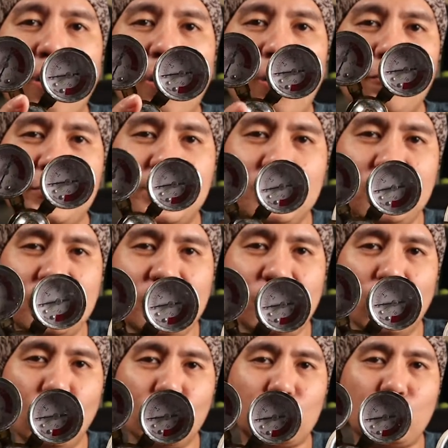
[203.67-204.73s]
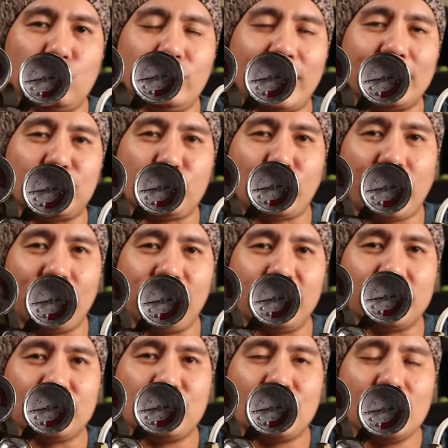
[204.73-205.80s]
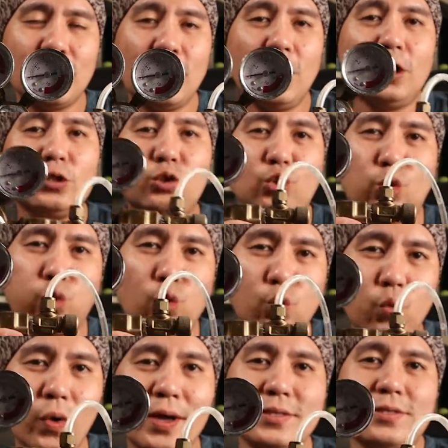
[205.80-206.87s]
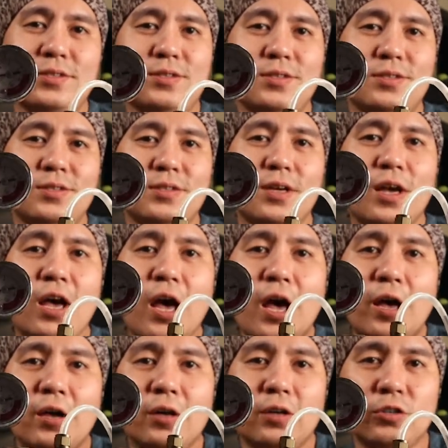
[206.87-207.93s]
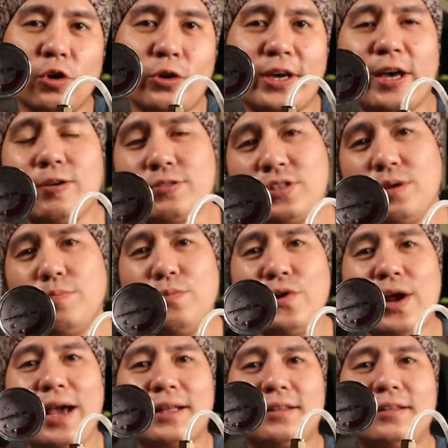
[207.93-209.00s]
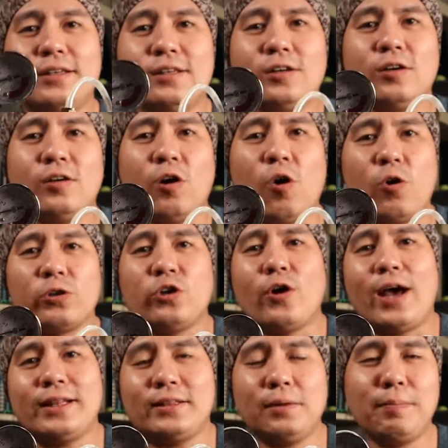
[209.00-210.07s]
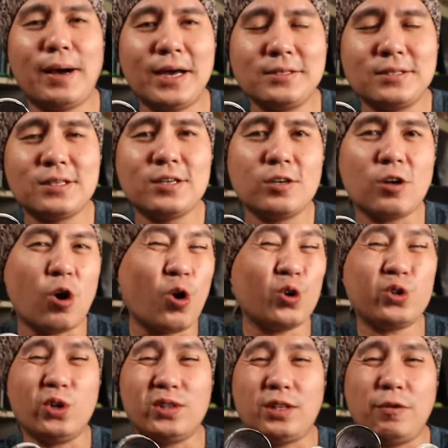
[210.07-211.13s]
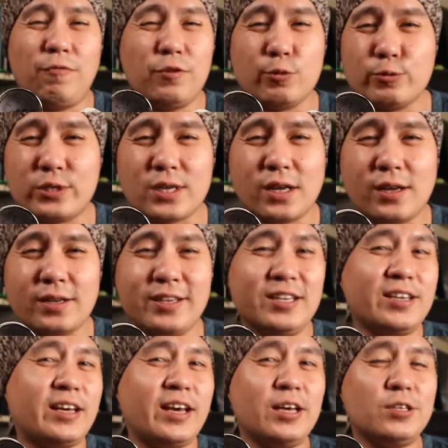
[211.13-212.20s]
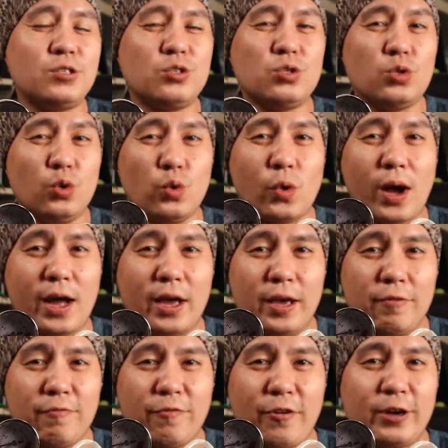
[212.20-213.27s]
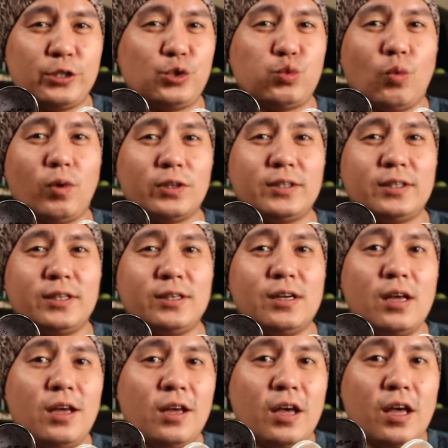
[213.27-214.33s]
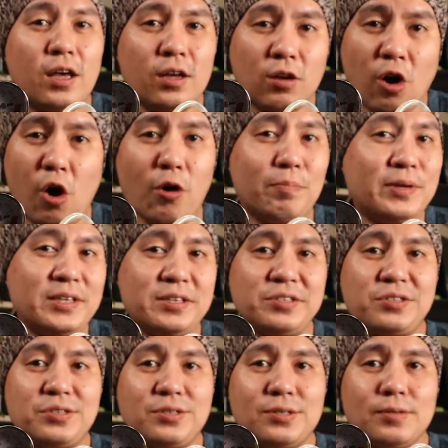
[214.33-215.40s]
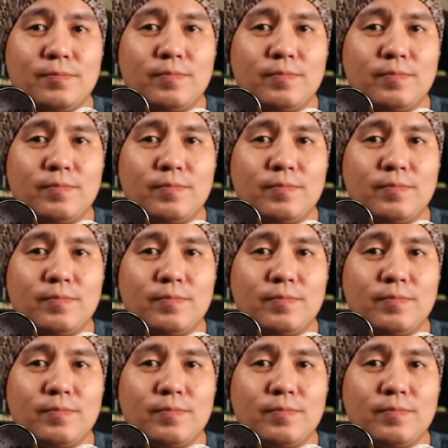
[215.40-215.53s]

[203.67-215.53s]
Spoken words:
of the CO2 that travels towards your calcium reactor or your atomizer or your diffuser in case you are a freshwater hobbyist.